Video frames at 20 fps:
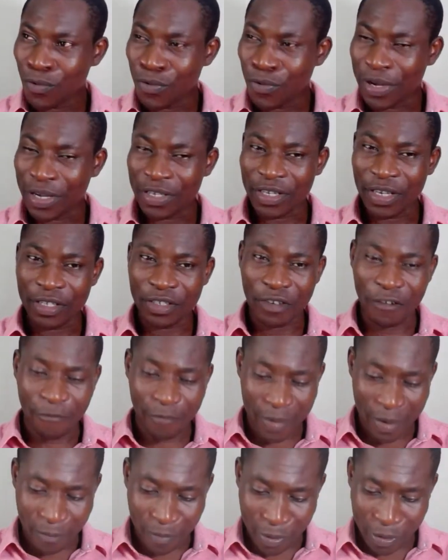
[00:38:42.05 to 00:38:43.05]
Weak sense
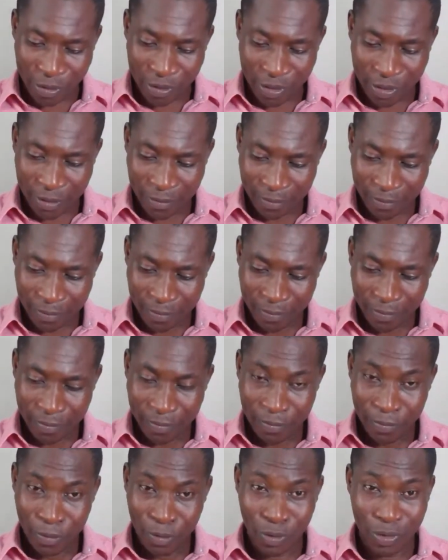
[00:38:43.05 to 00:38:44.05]
of purpose.
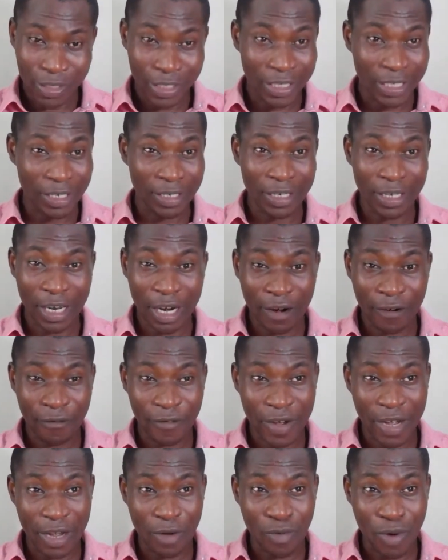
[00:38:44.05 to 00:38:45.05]
You didn't
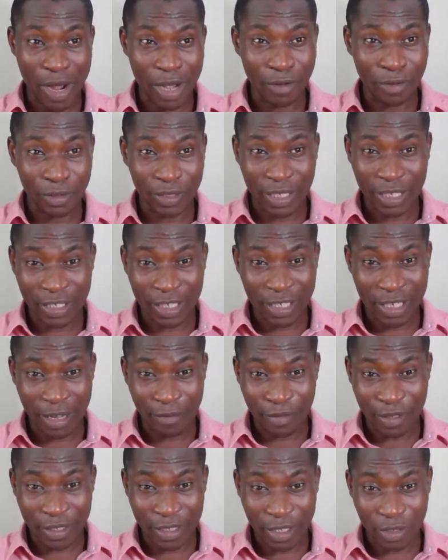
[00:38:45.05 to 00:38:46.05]
clarify why you started
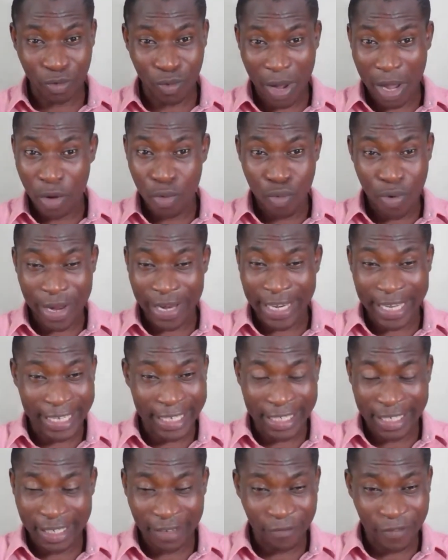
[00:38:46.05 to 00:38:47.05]
that business. Why were in
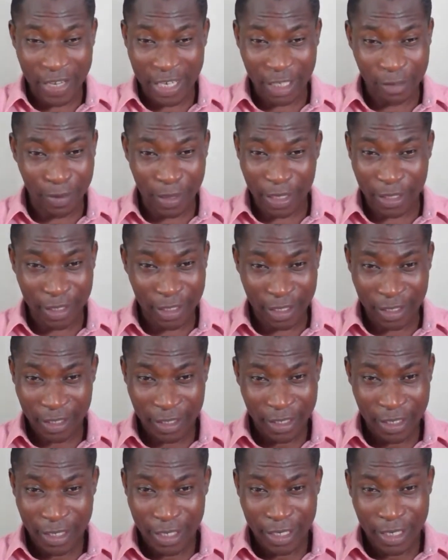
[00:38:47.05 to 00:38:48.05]
it in the first place?
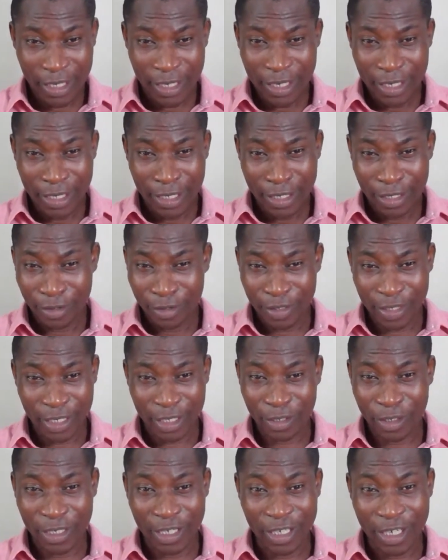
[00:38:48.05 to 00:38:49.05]
You
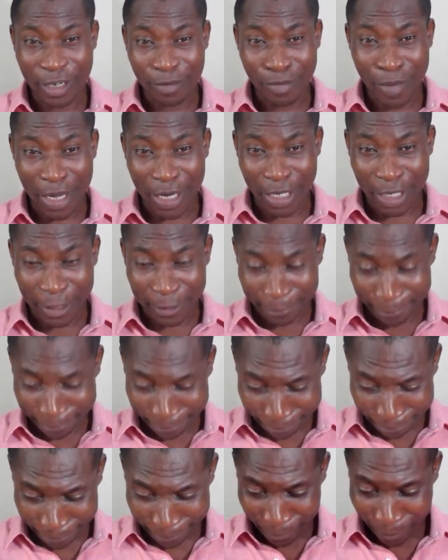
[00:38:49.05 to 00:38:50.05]
just needed money.
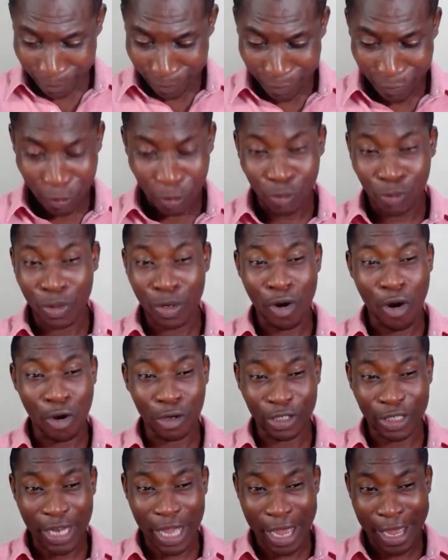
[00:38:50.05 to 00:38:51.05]
You're a
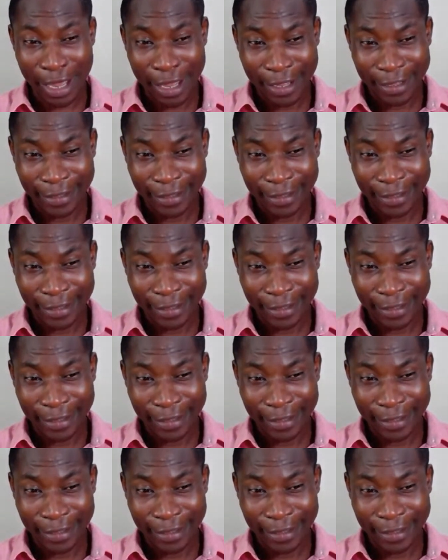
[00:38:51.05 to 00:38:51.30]
hustler.